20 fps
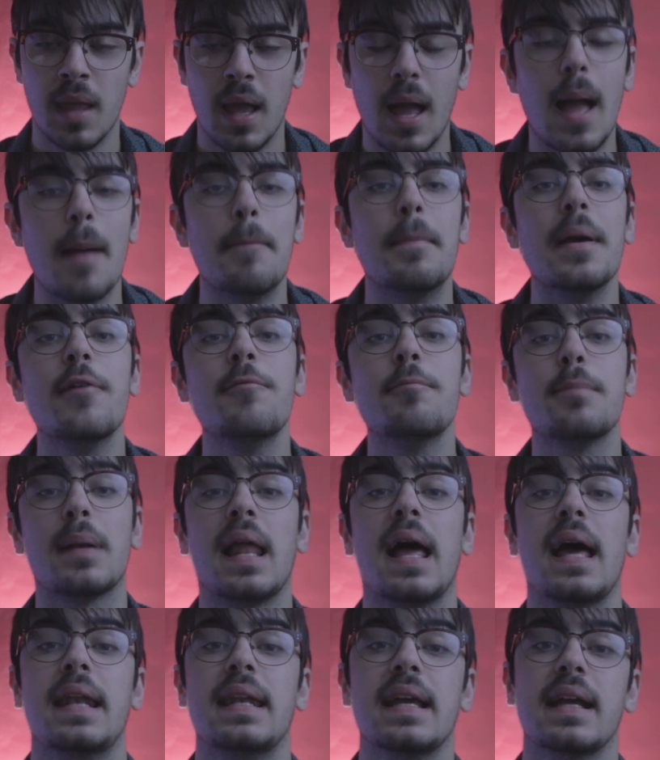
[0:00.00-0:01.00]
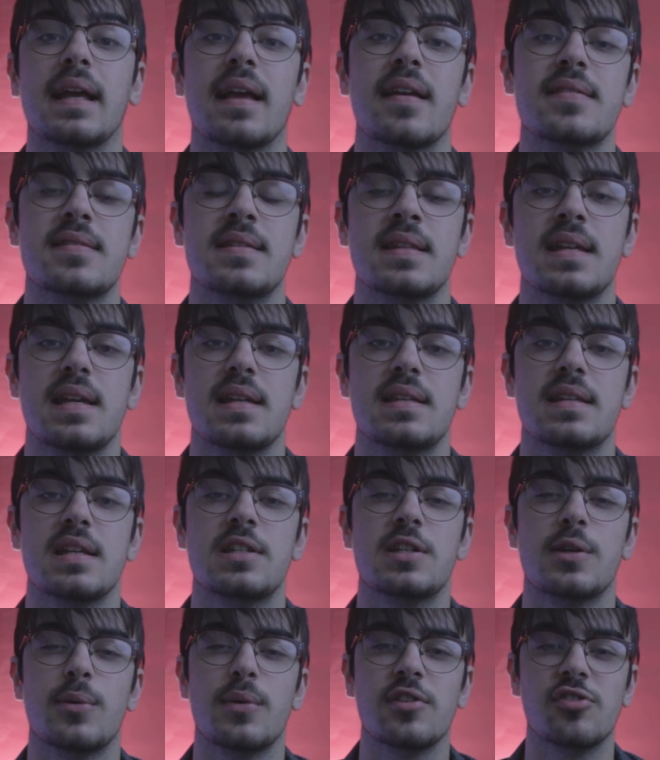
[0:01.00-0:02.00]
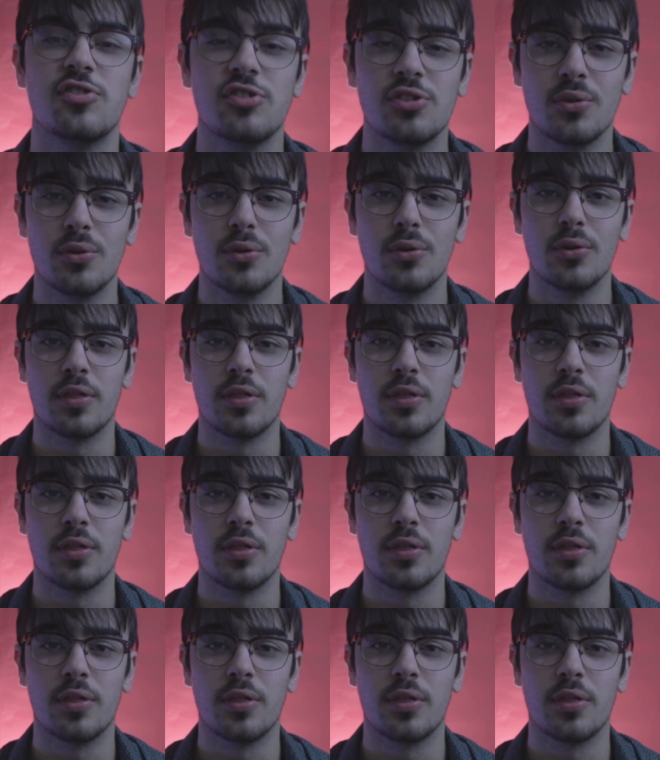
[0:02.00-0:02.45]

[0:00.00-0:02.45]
a bit of planning is needed to ensure